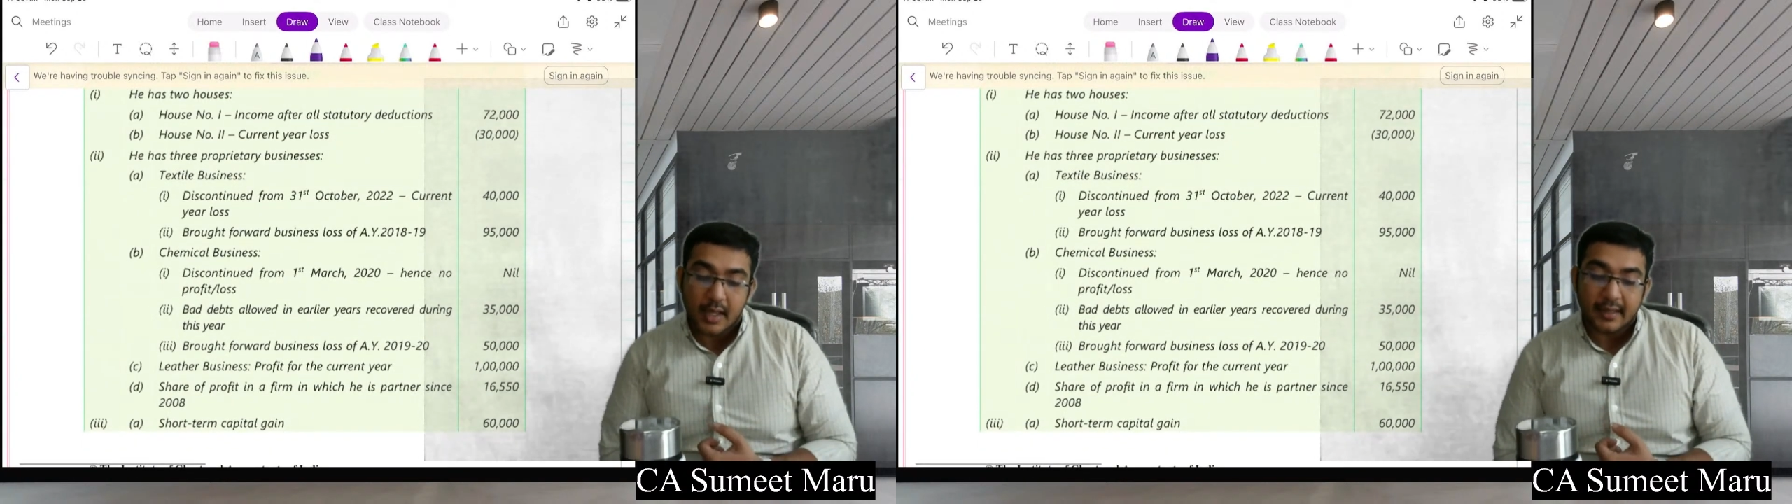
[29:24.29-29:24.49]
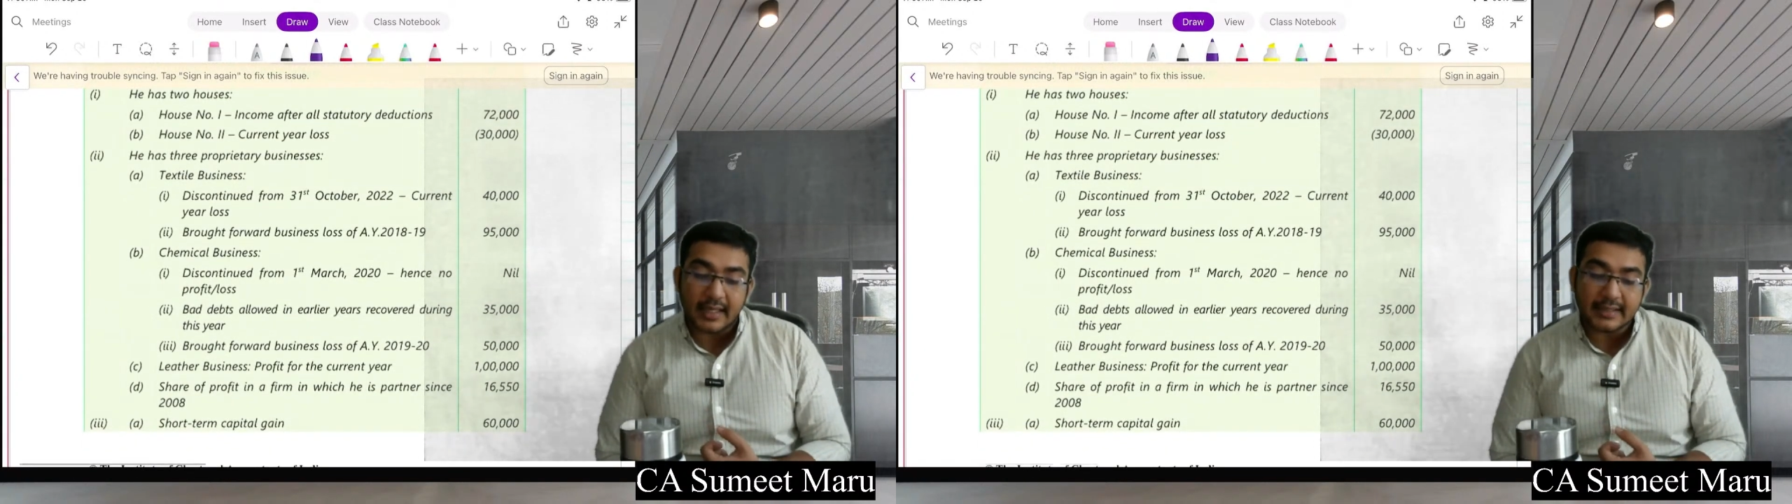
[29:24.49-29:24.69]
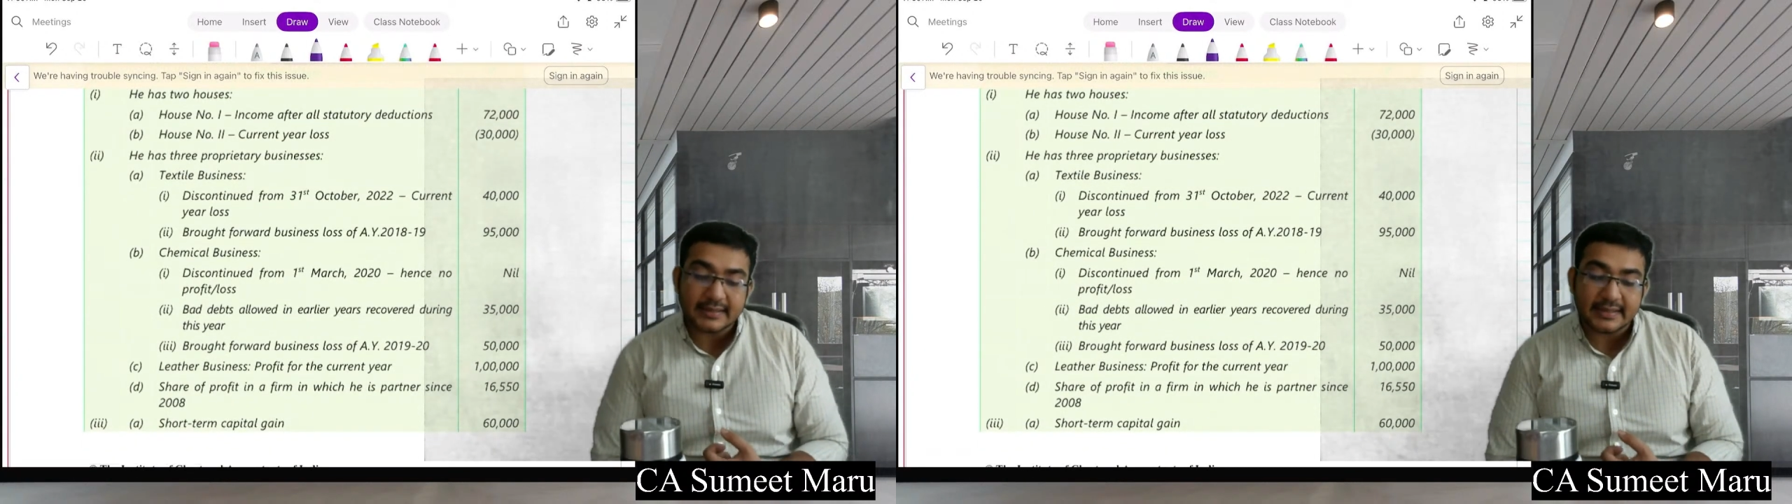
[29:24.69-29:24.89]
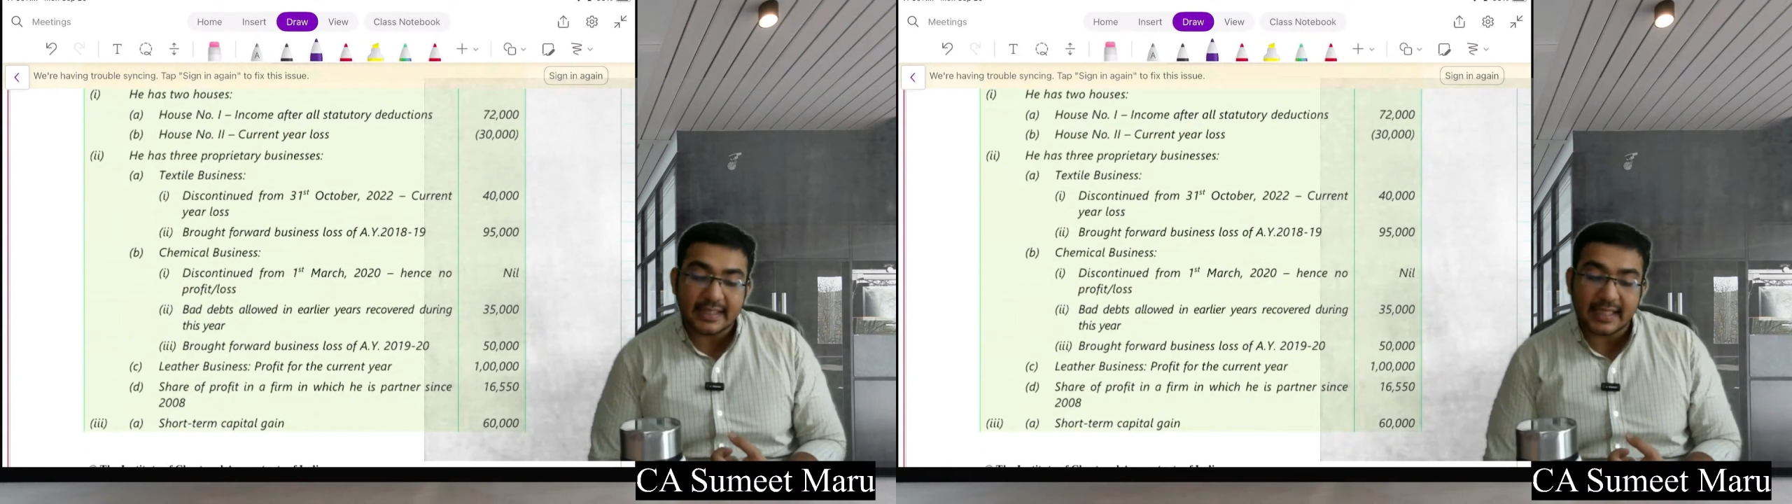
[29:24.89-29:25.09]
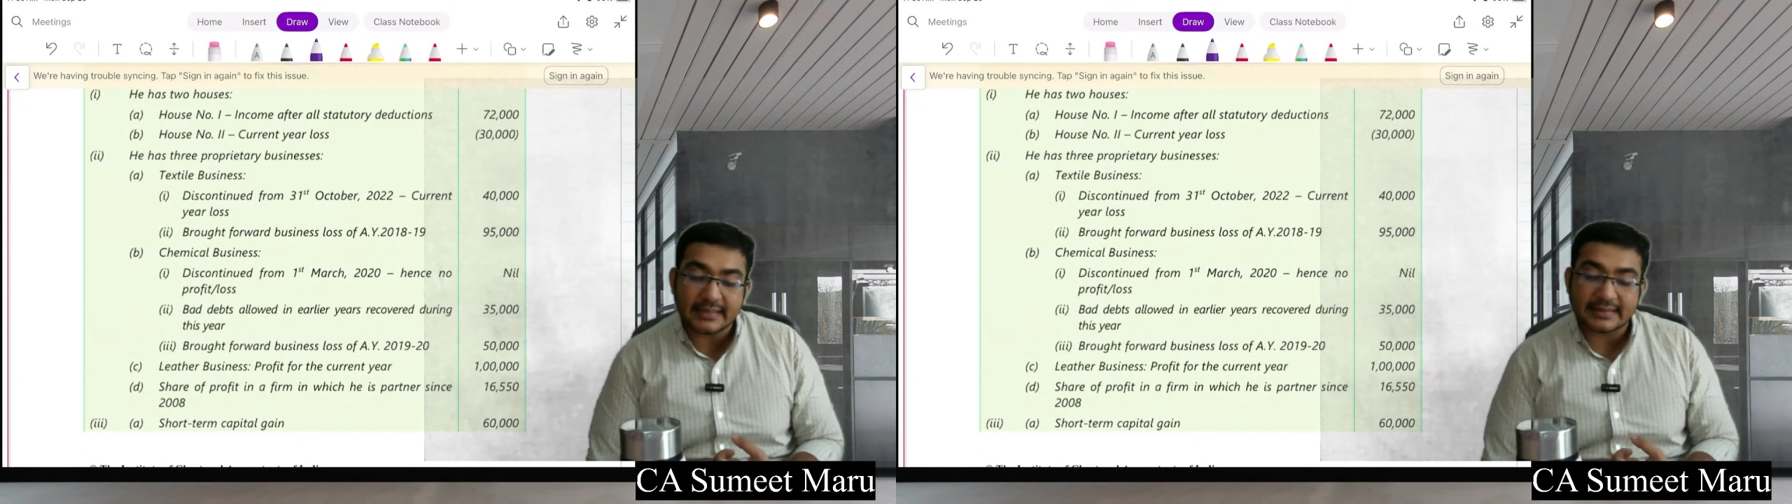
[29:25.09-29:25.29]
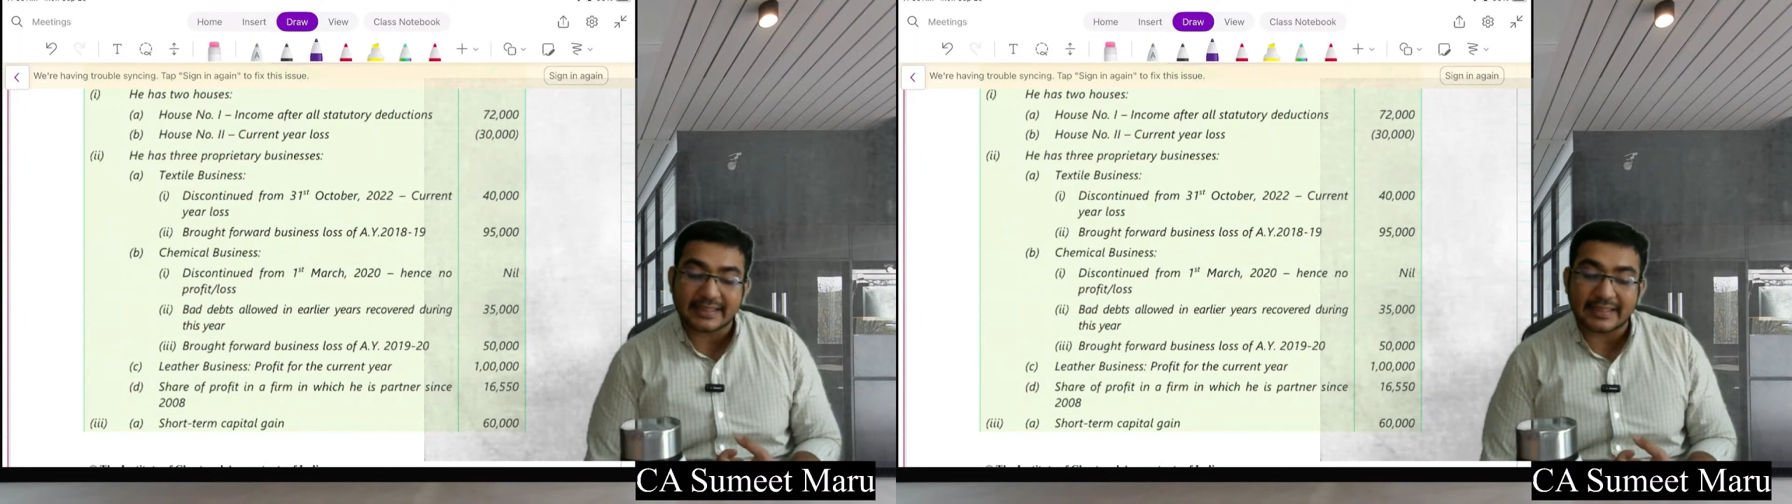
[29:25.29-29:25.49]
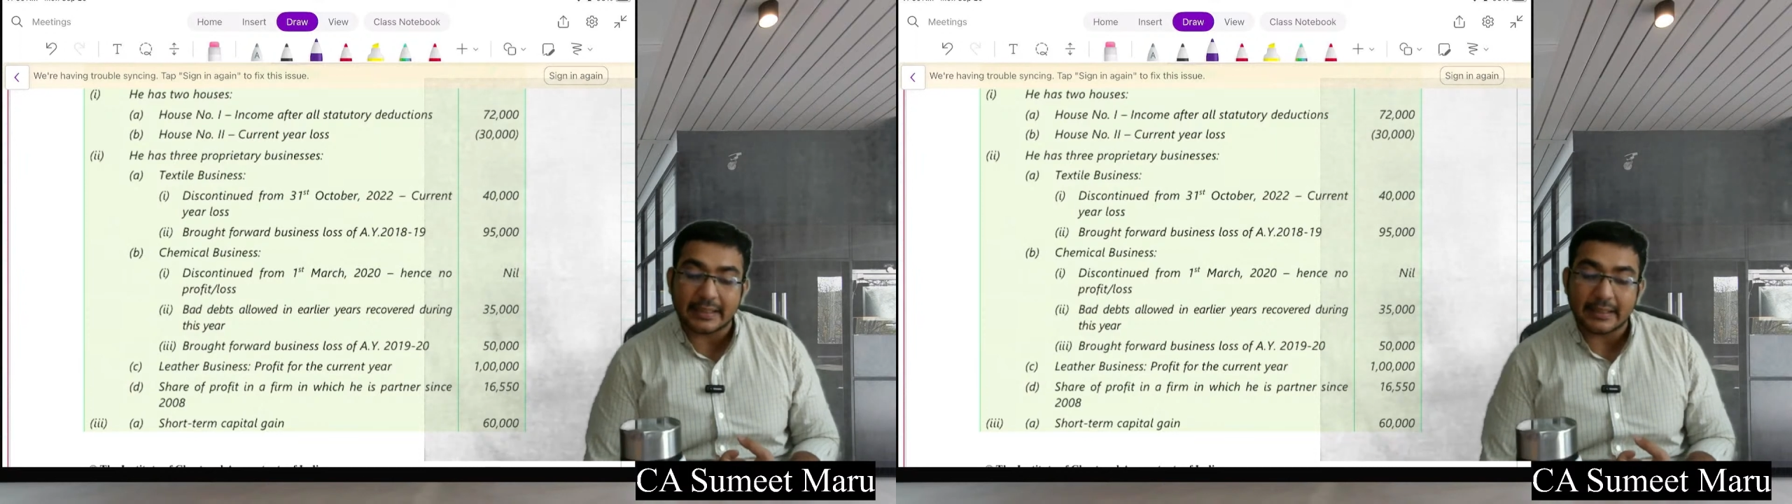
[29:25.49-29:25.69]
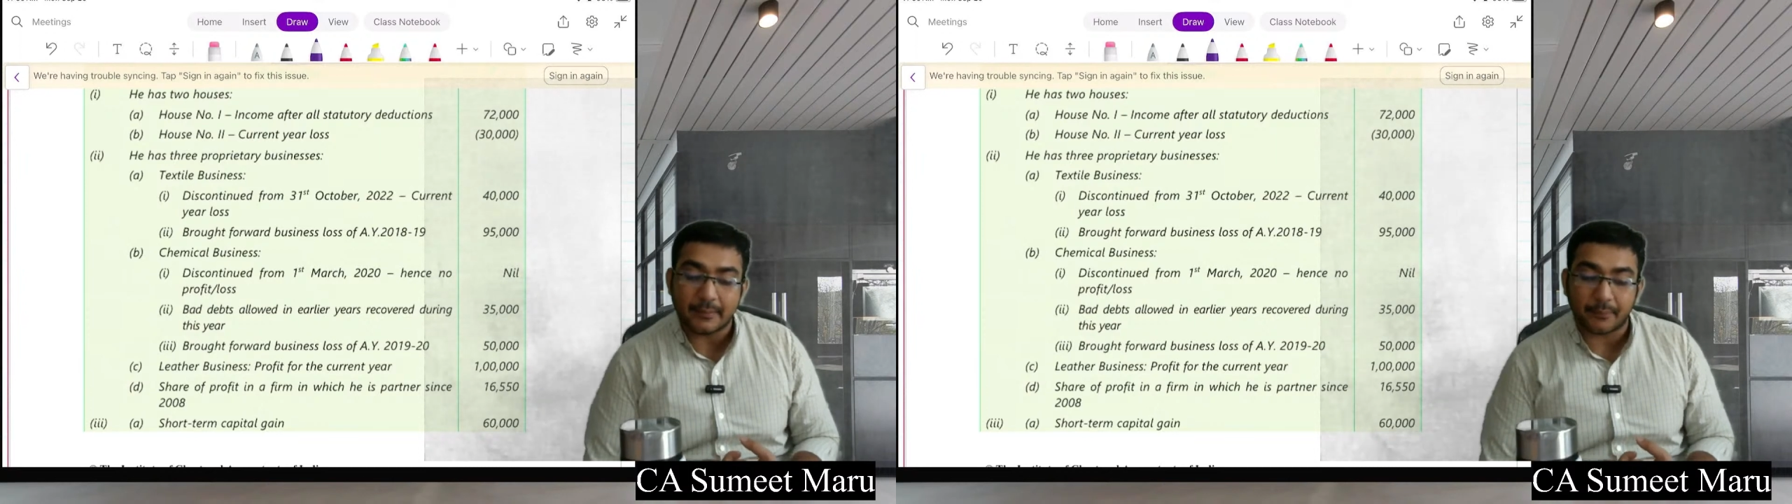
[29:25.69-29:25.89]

Next, he has 3